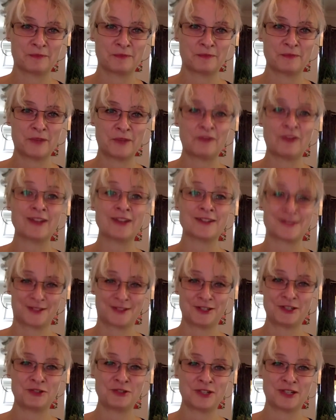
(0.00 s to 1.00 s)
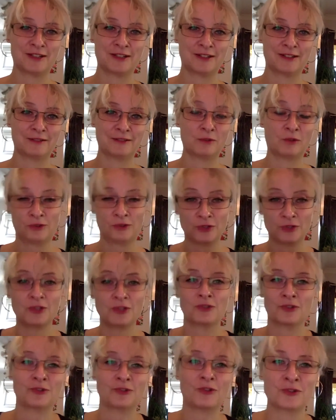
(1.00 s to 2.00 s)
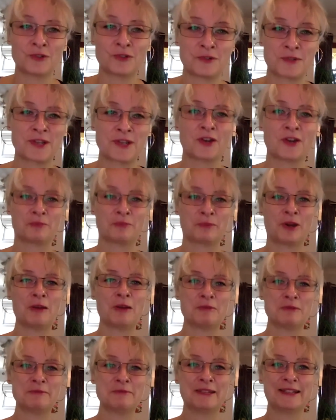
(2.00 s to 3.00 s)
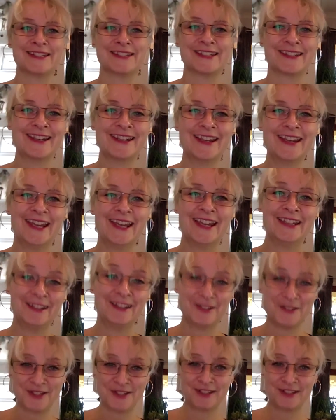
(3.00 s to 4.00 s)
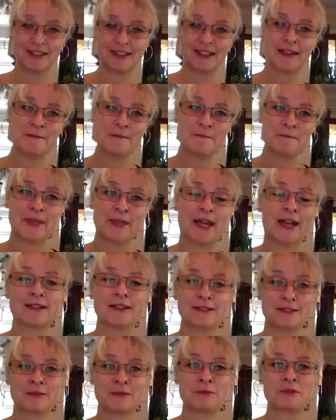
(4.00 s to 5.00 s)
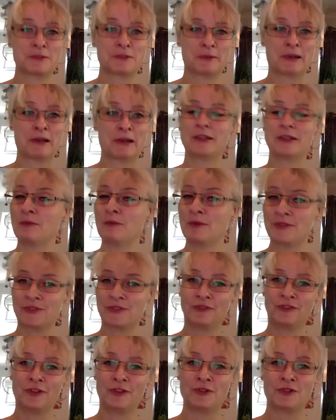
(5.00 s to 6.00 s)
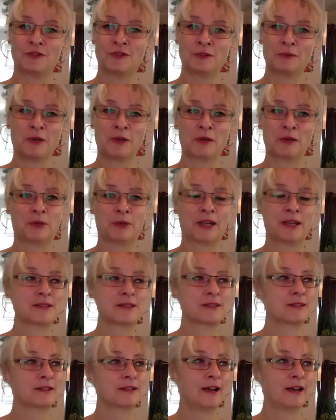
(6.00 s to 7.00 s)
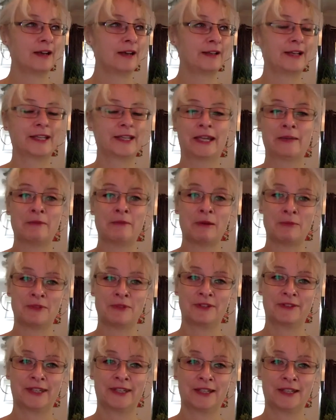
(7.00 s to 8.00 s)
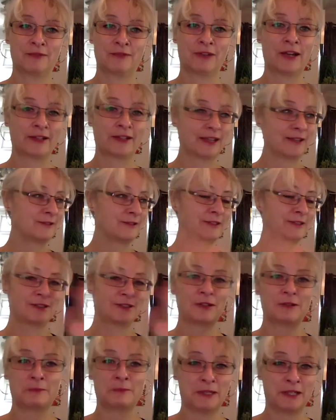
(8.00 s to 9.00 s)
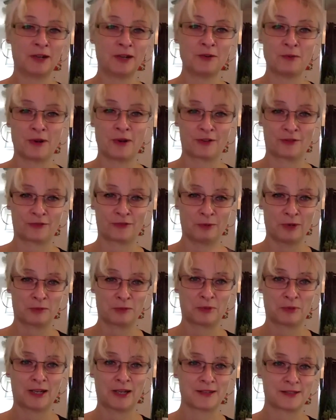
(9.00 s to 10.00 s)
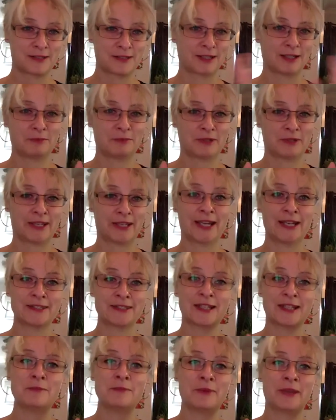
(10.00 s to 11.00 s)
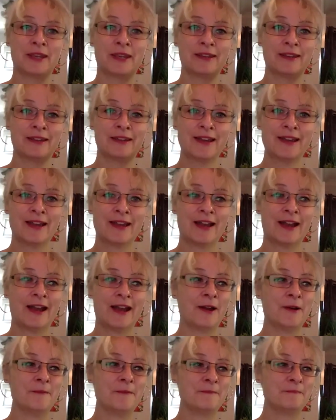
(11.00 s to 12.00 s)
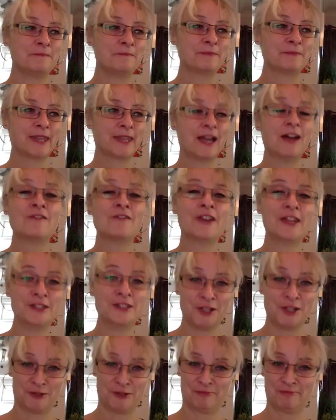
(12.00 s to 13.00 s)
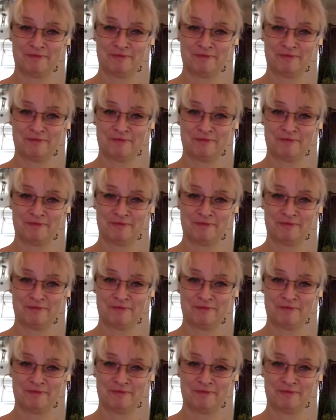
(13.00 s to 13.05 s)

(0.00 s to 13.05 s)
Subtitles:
events that you did in, well, not yourself, but Herman Miller did in London. And it was about, you know, what's the future of the workplace? And I came up with a thing of like, okay, it's going to be no workplace, it's going to be thing, and it's going to be a venue.